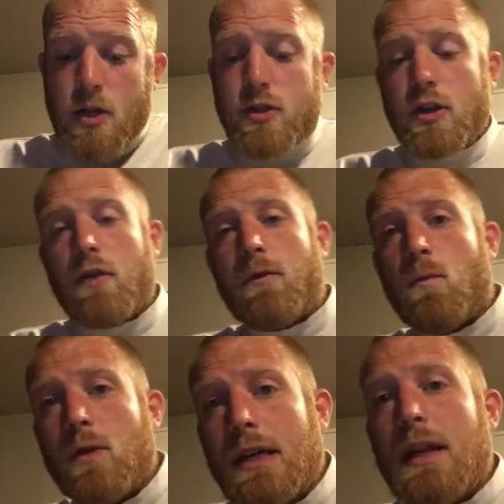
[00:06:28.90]
So I go
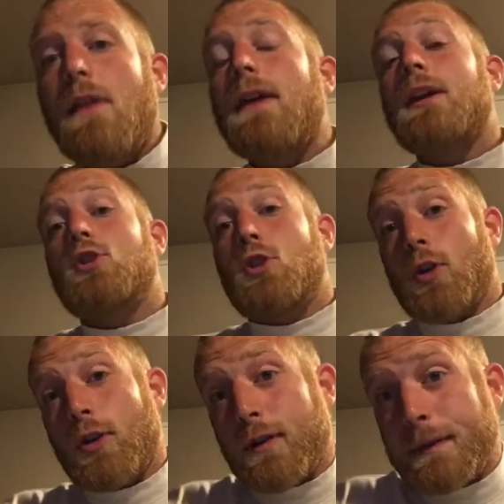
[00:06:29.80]
from reading and then I
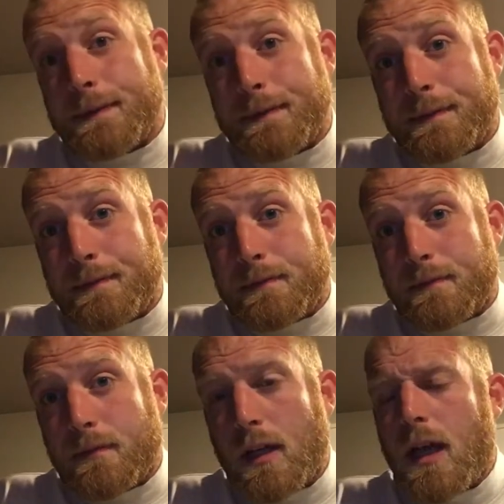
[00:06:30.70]
journal.
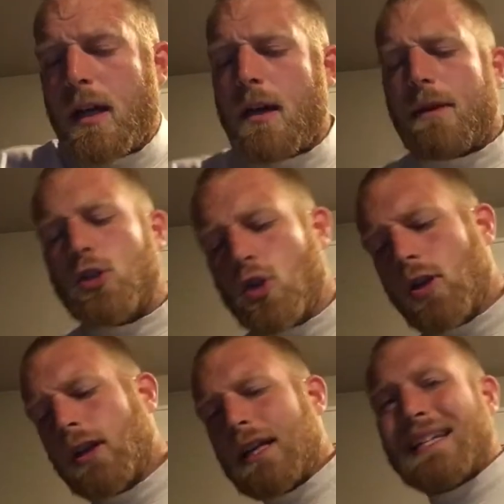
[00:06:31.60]
Now my
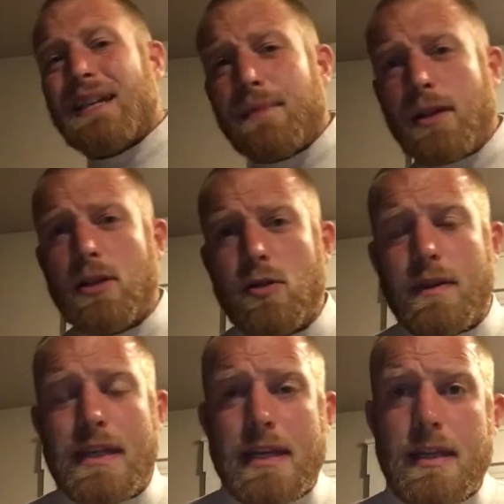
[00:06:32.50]
journaling I typically do
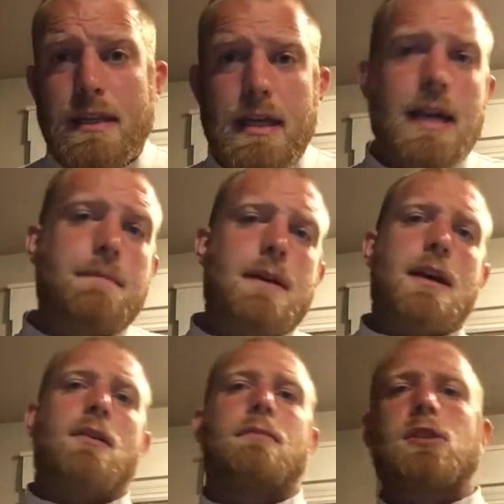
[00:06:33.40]
at the end of the day, but
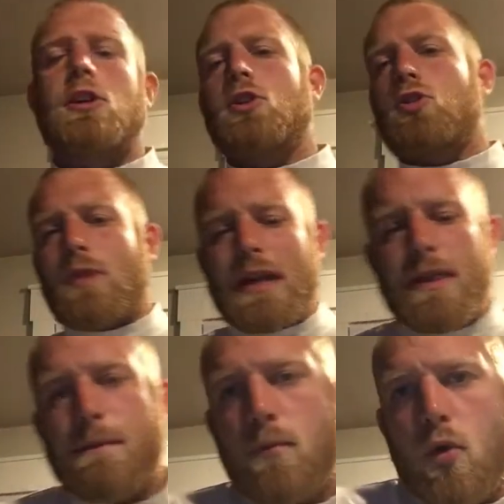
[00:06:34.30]
now I'm starting to do it in
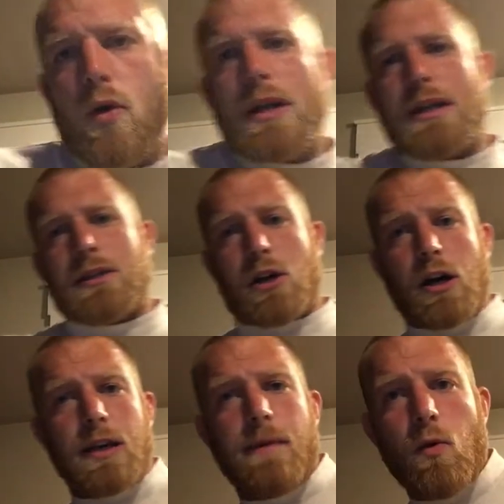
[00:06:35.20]
the morning and
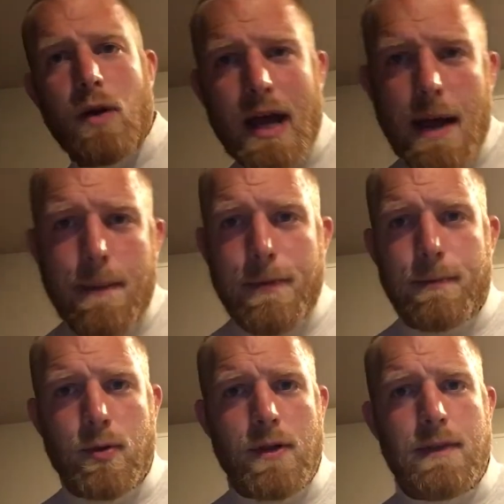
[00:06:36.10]
talking about what happened the
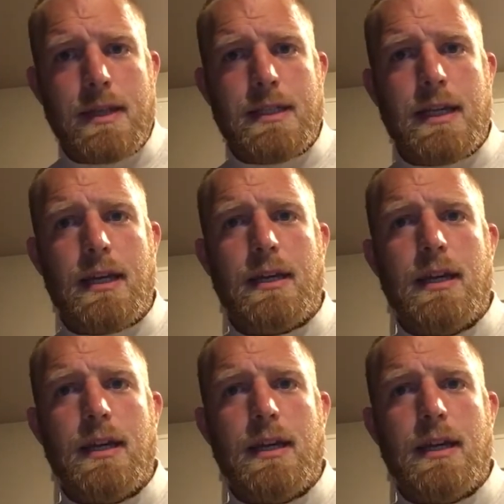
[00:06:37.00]
previous day.